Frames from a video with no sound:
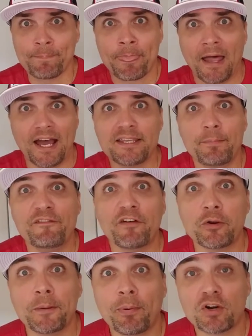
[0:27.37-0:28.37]
I can be
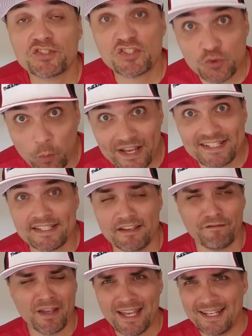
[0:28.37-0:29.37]
very persuasive,
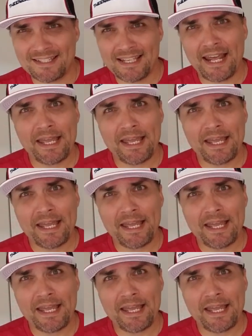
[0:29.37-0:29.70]
and today